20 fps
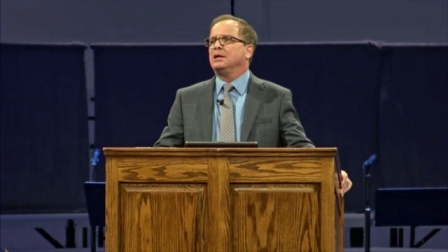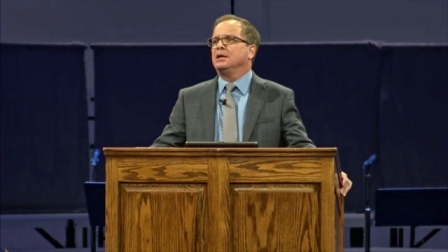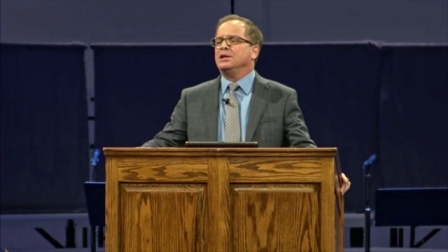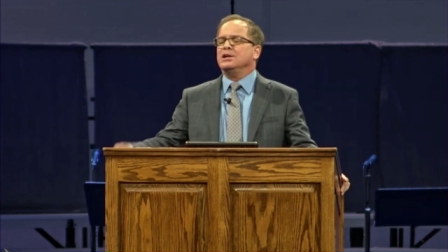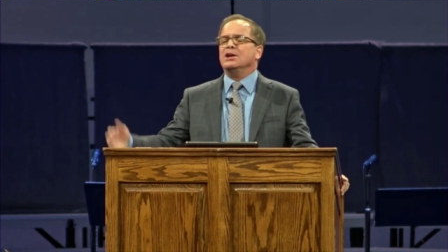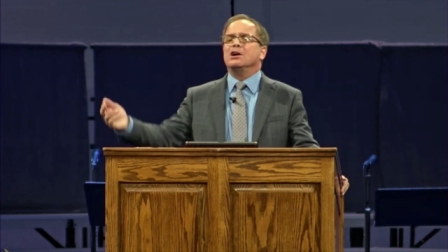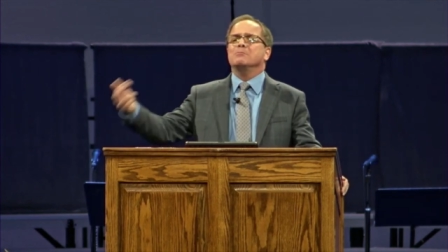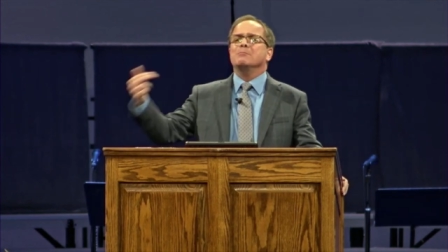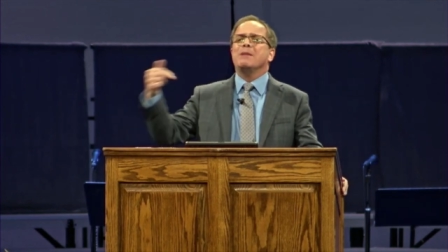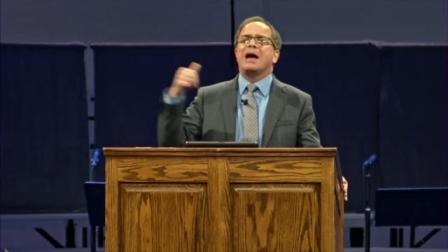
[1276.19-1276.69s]

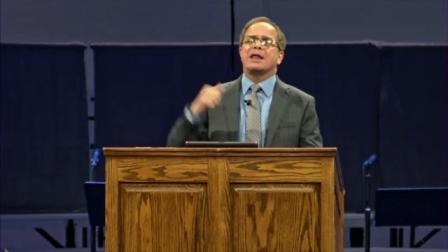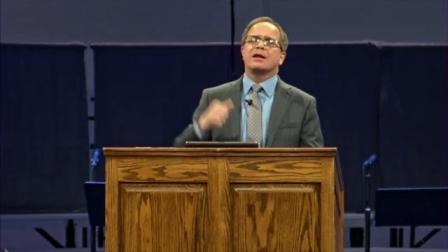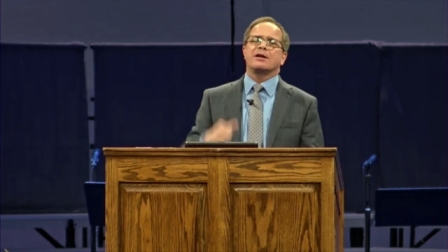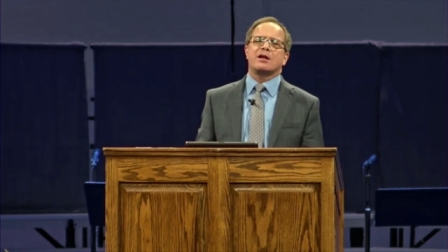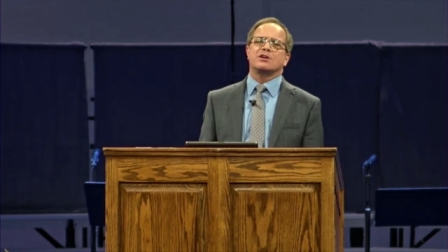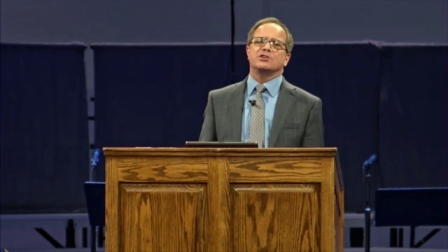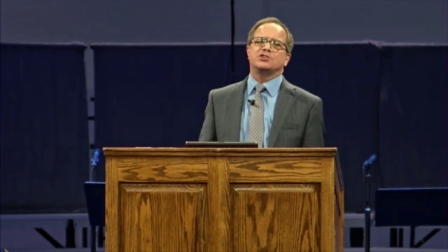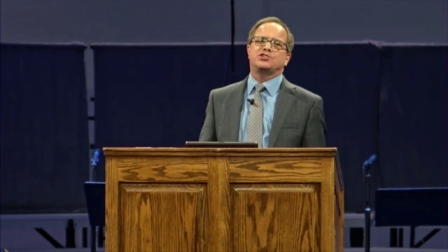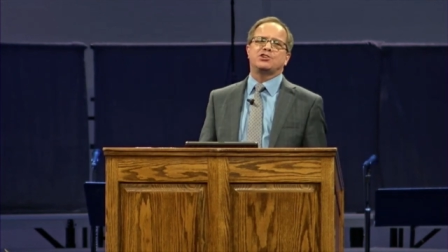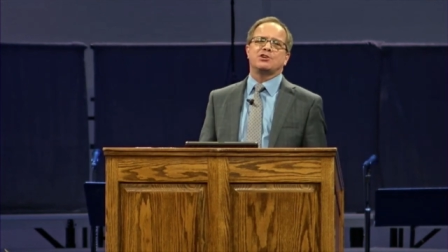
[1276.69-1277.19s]
young man in
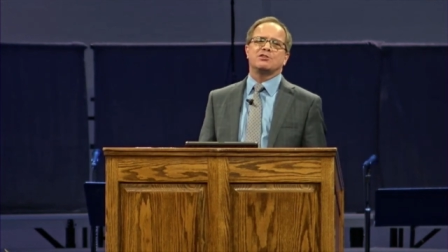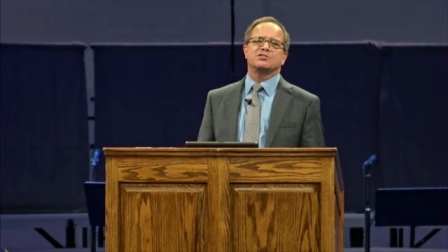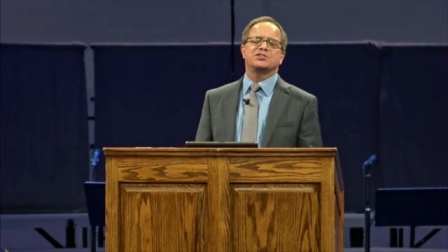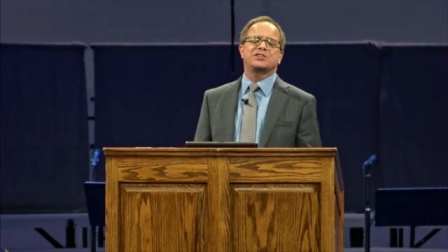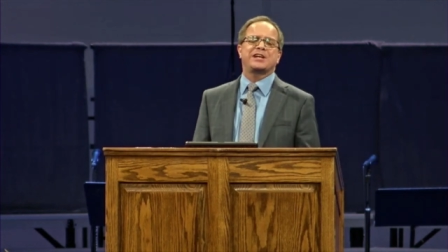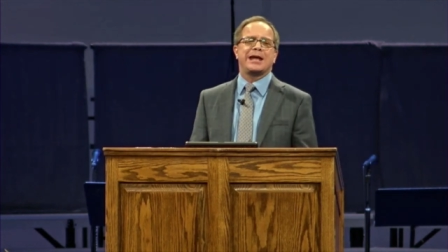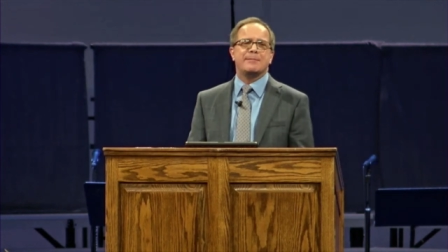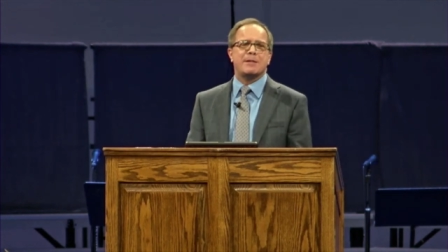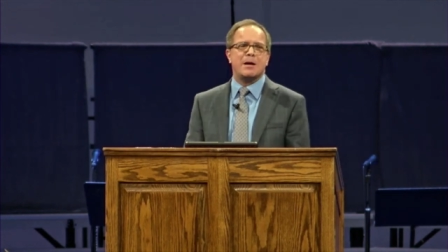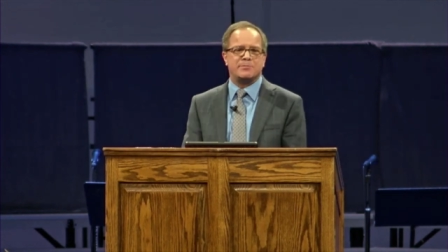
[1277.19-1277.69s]
our
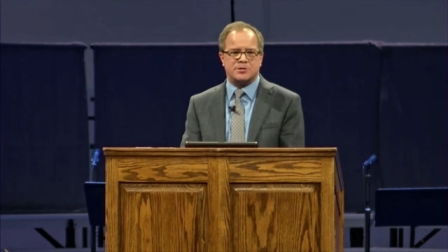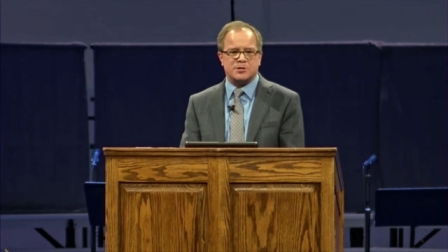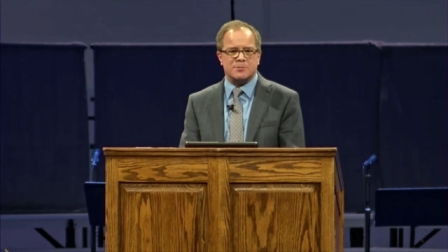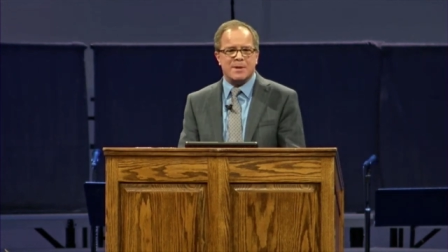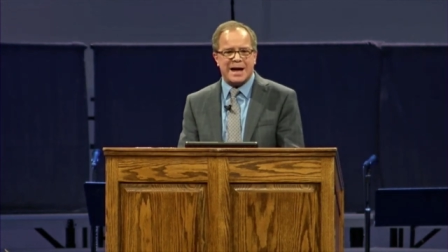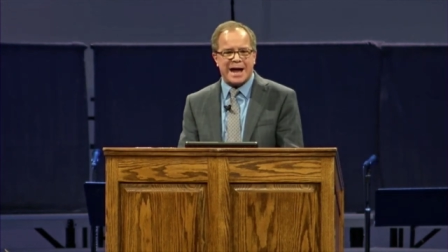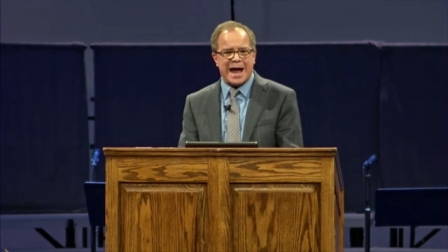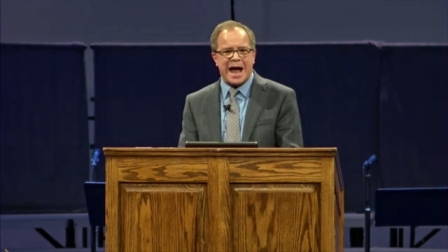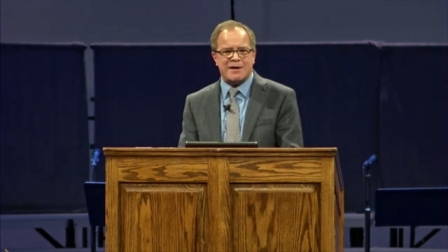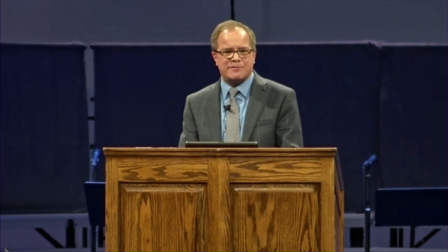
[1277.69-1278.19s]
church came up to
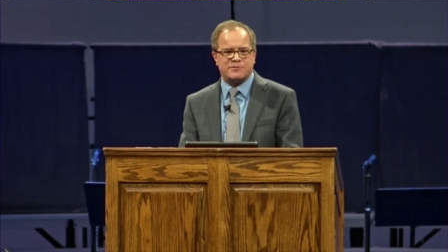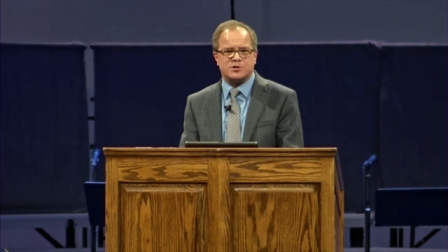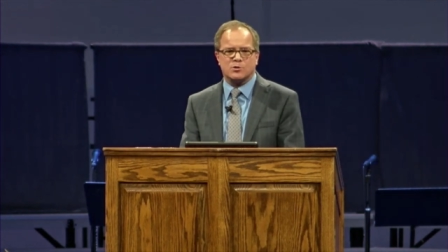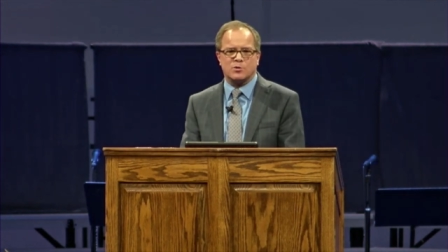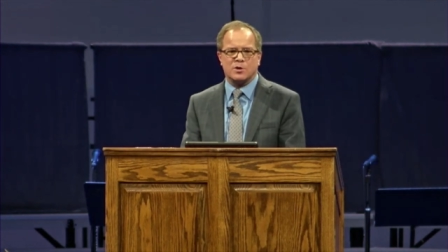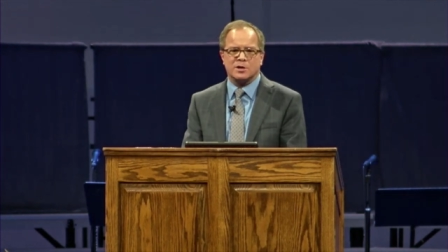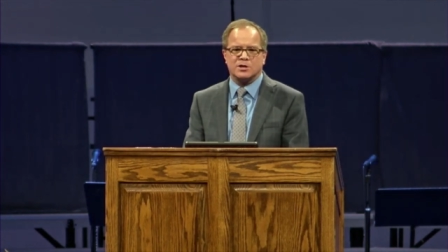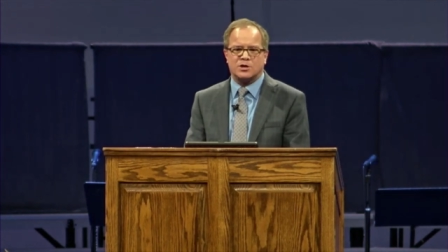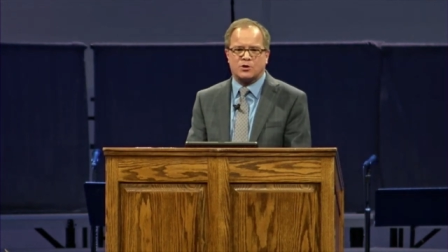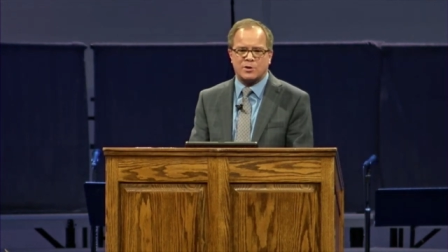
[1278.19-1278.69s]
me
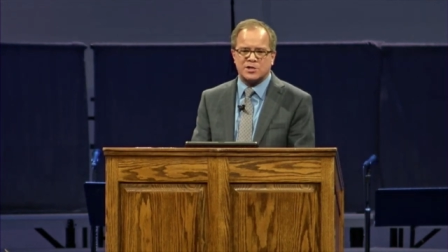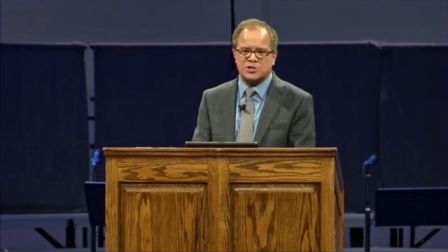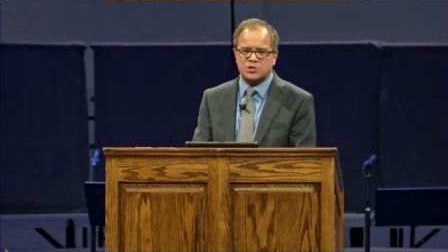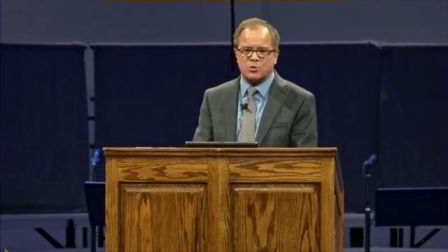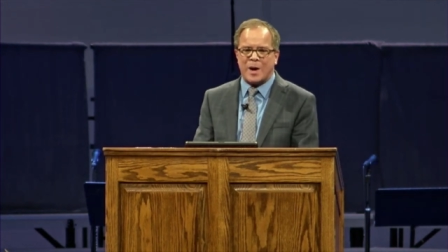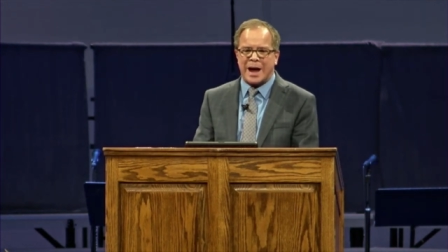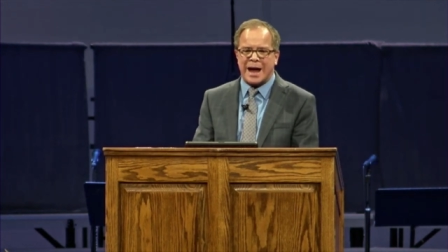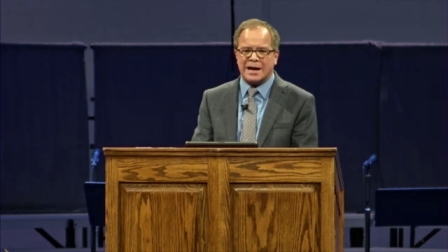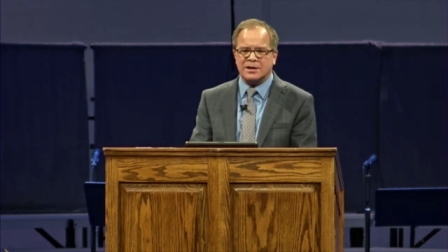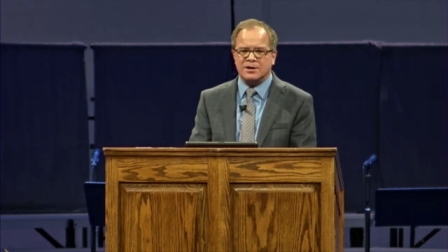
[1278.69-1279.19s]
afterward, Chris
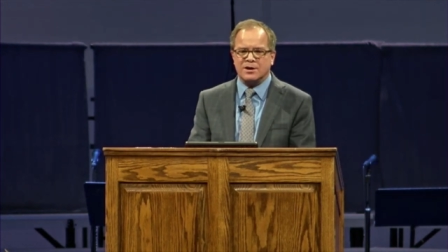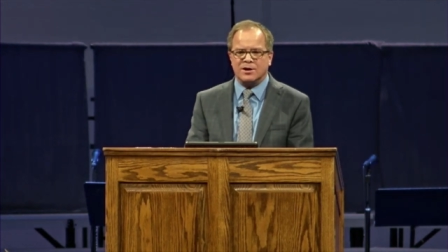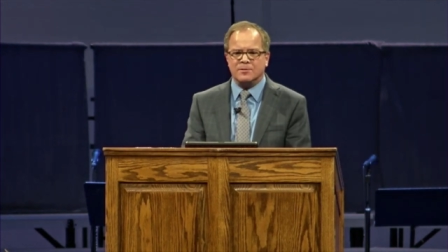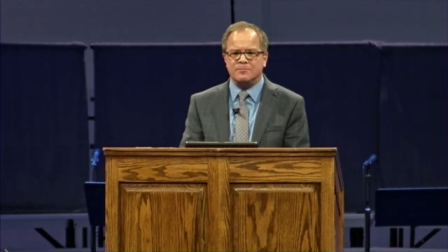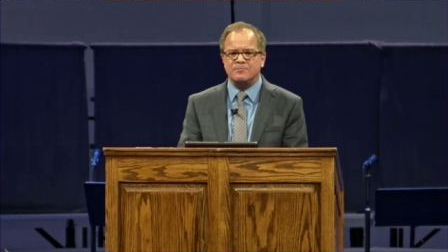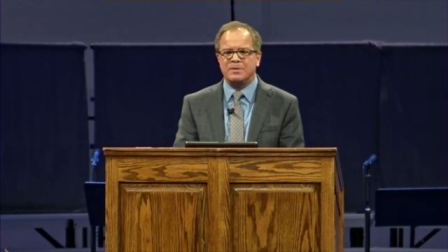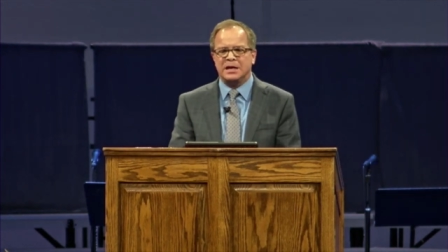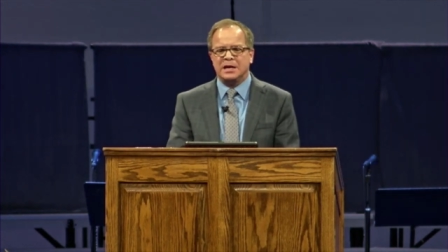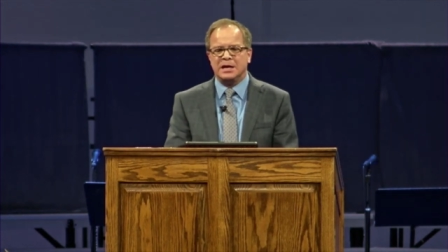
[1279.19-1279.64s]
Wagner.